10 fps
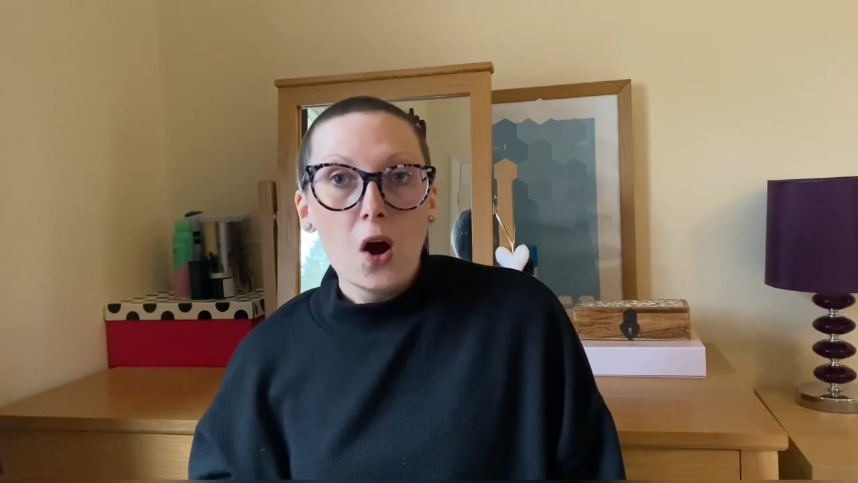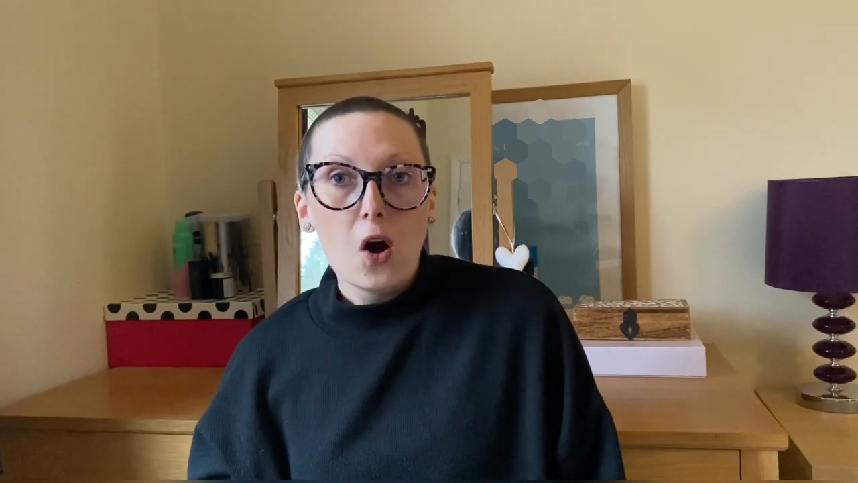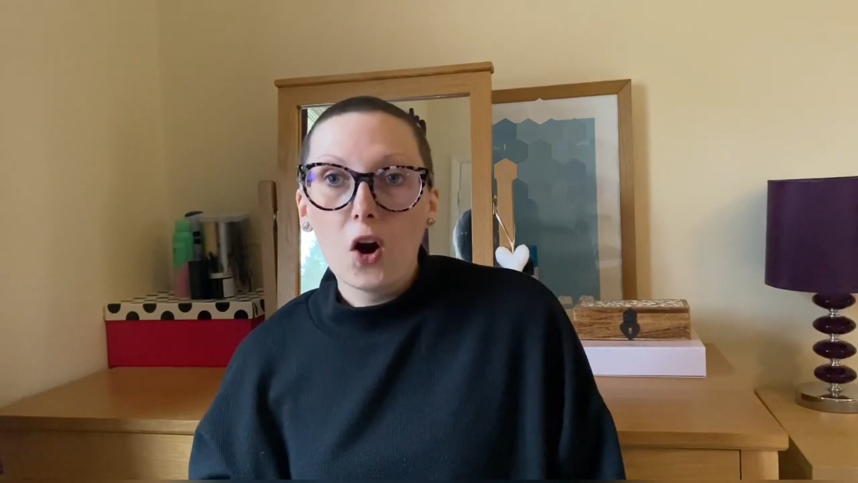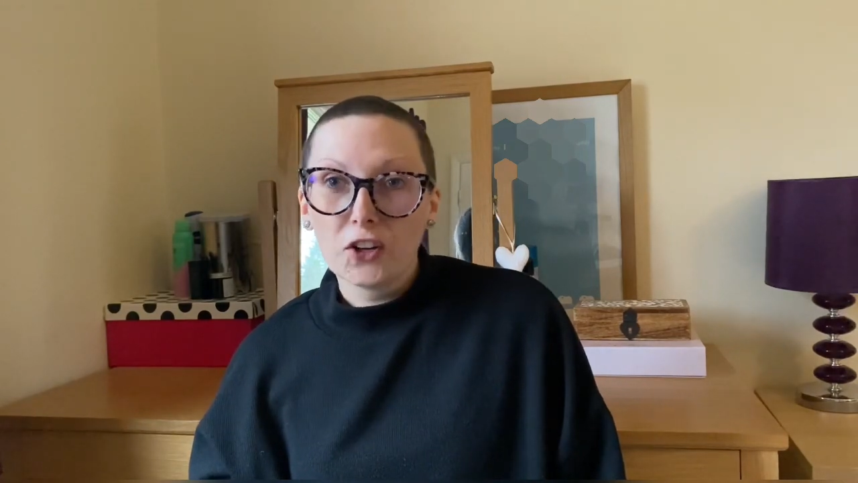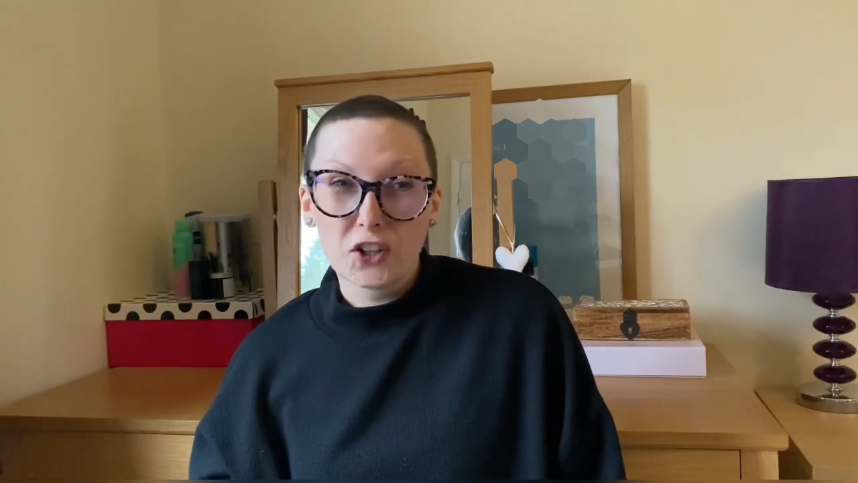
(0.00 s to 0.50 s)

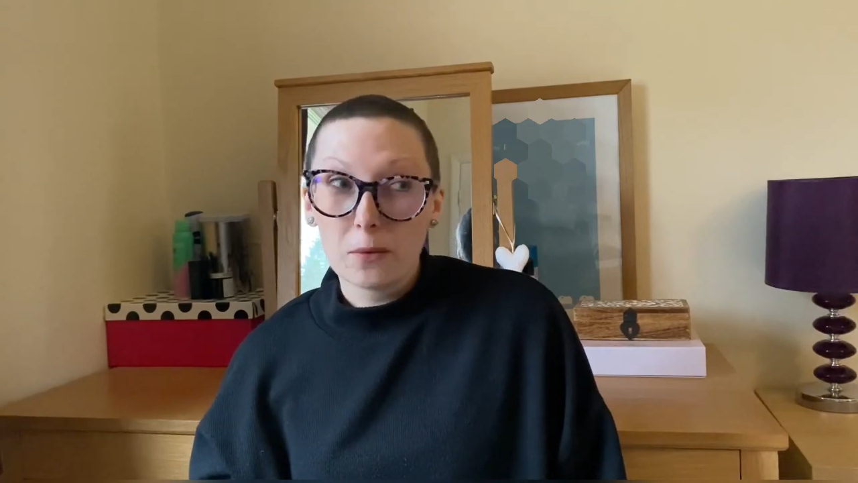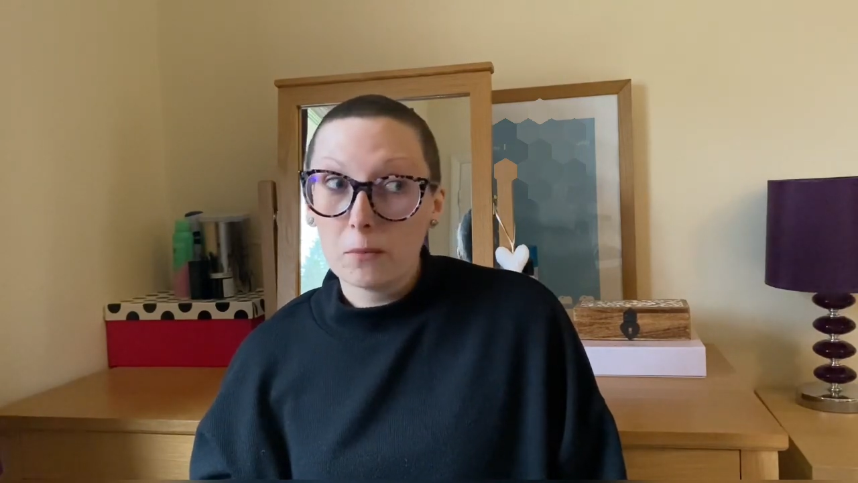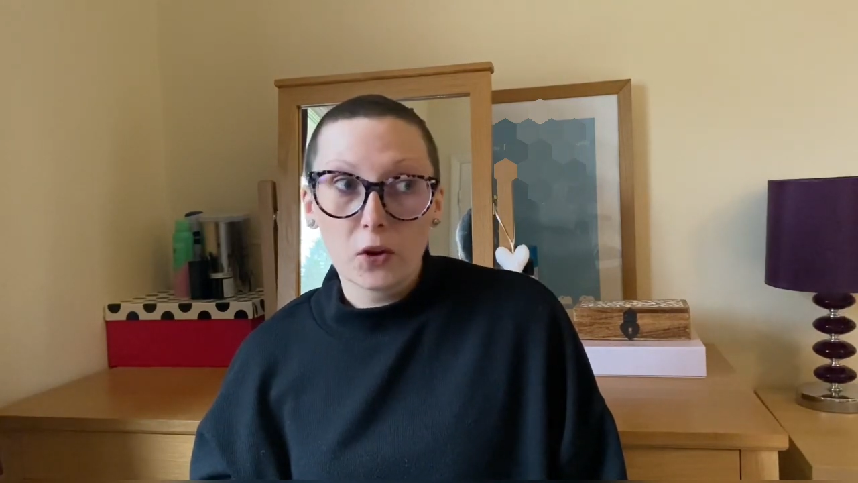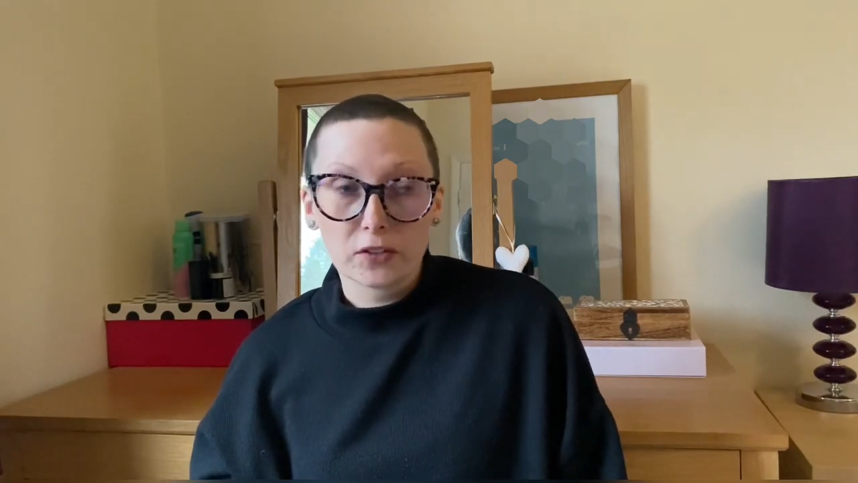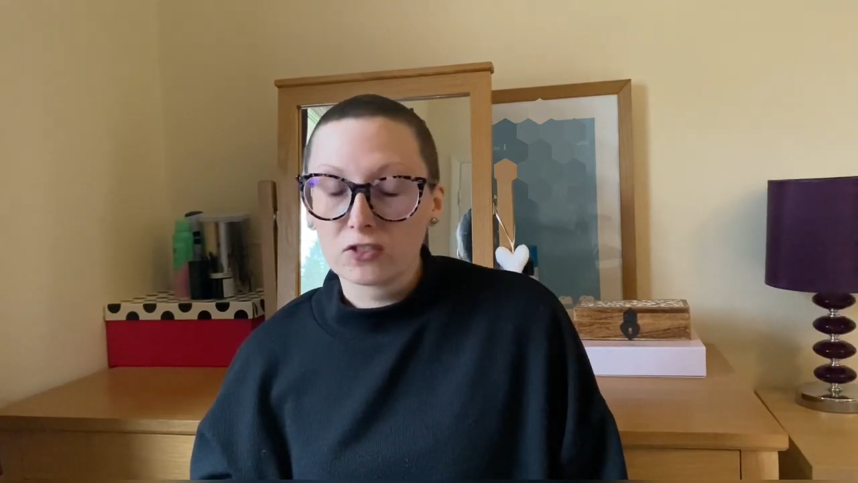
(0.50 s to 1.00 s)
I don't
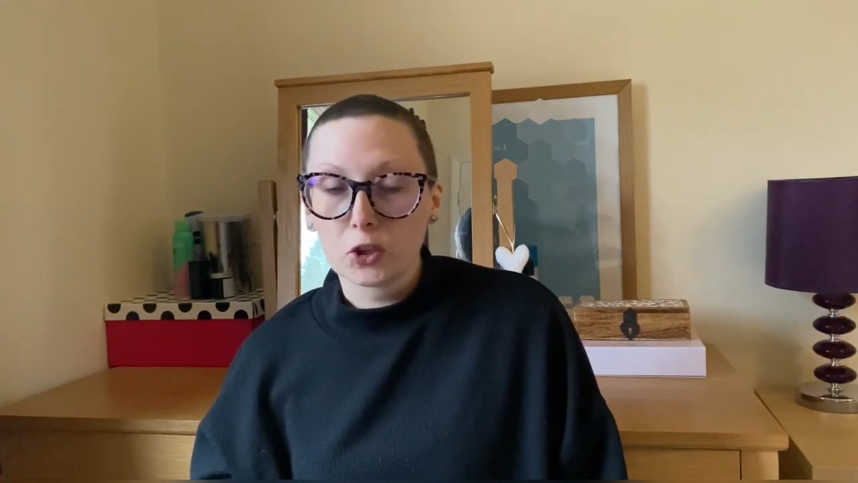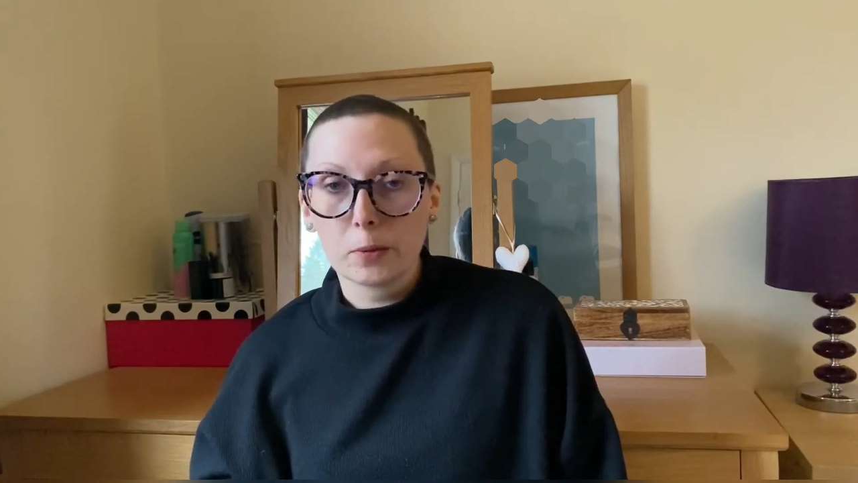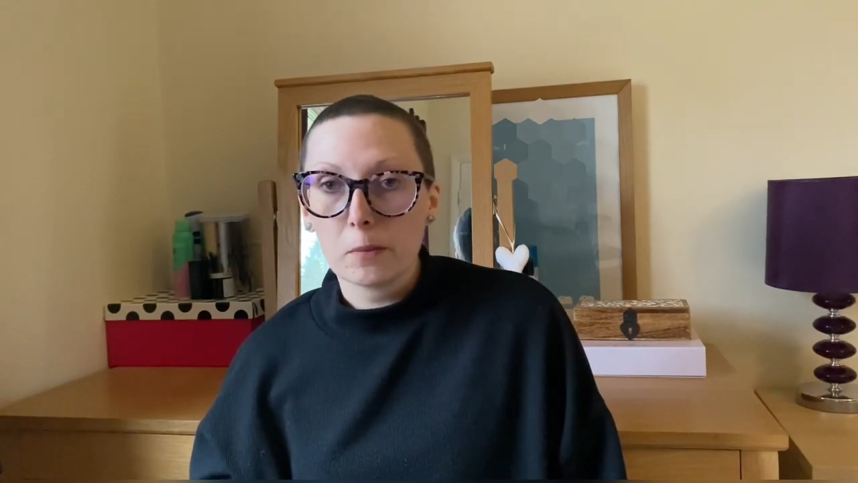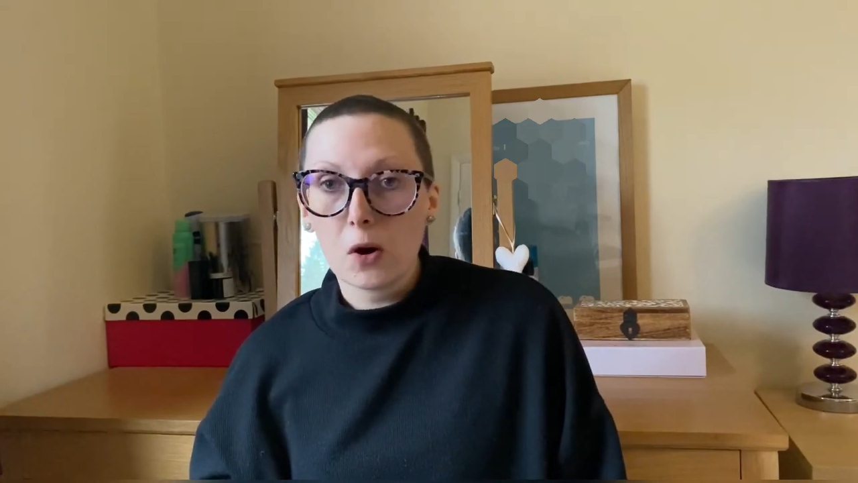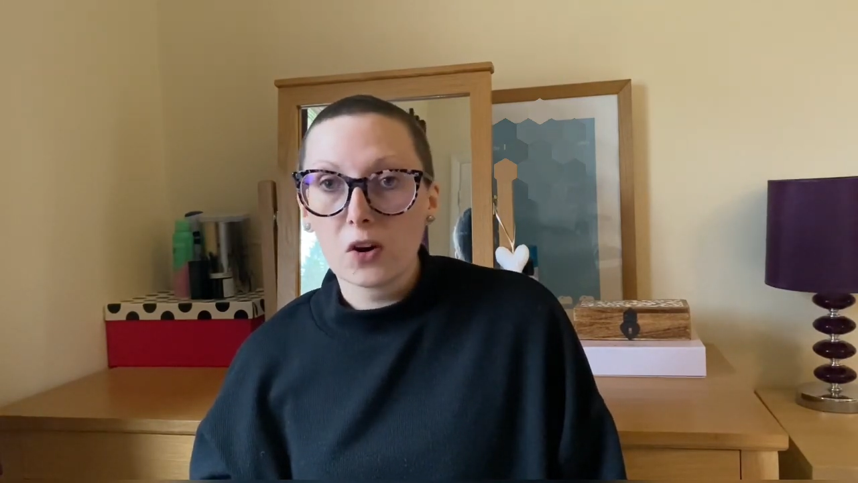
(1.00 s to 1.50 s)
mind
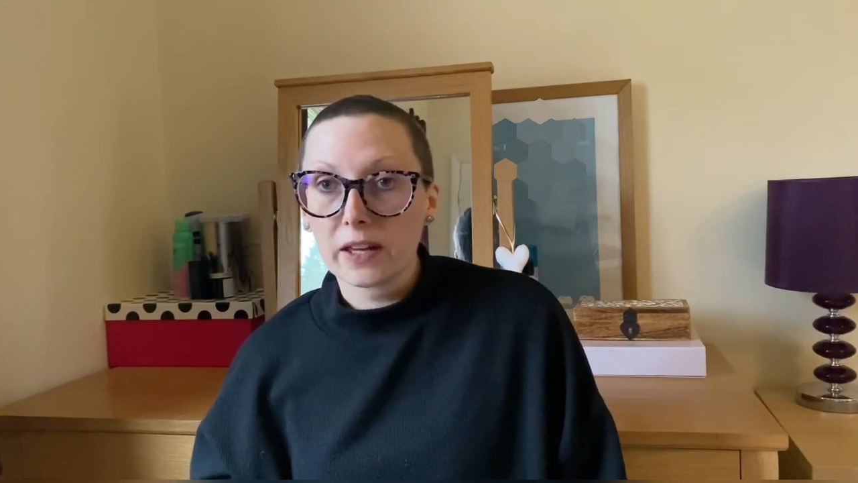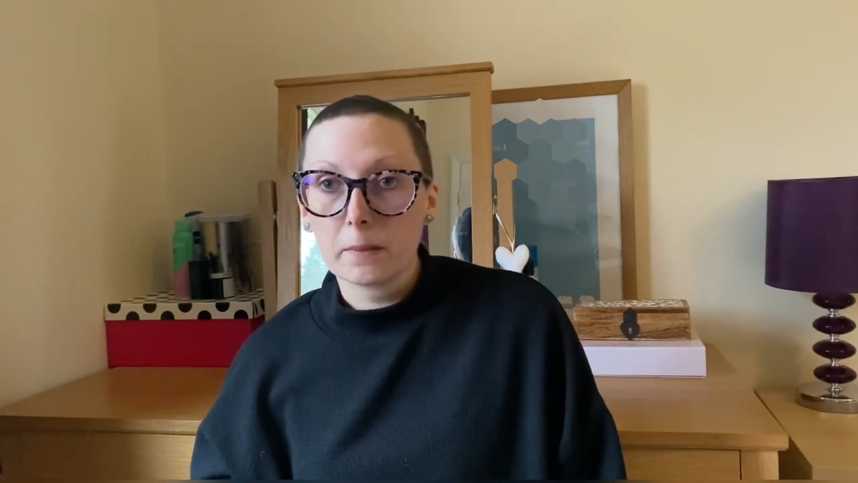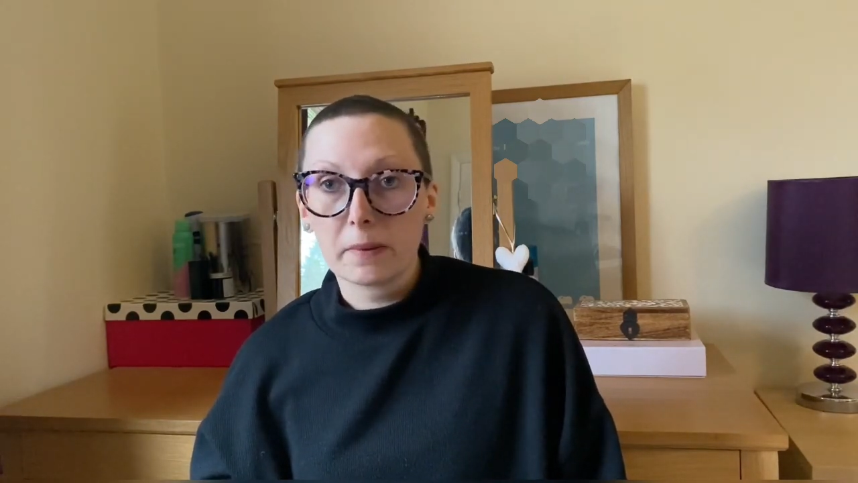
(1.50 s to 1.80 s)
supermarket